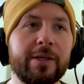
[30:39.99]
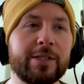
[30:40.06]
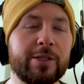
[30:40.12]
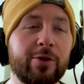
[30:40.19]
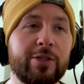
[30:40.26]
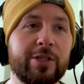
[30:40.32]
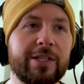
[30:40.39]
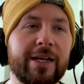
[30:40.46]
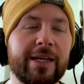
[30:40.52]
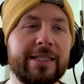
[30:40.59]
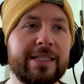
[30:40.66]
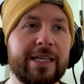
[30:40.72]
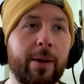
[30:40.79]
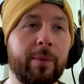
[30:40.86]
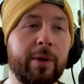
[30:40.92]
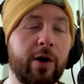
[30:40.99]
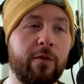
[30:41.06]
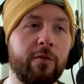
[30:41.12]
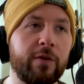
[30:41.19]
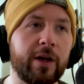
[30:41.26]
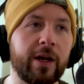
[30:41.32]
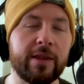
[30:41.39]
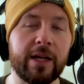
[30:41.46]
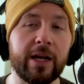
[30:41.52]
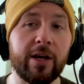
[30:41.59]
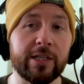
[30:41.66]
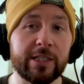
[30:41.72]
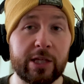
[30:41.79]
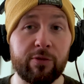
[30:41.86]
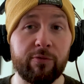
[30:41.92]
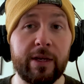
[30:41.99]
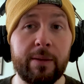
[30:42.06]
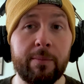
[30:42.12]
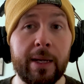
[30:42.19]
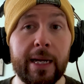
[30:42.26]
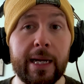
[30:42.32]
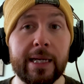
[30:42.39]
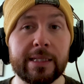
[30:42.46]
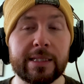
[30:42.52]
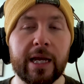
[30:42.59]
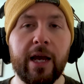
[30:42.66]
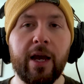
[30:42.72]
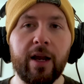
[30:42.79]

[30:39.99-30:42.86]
It's not just like he's coming on for like the last 3 minutes,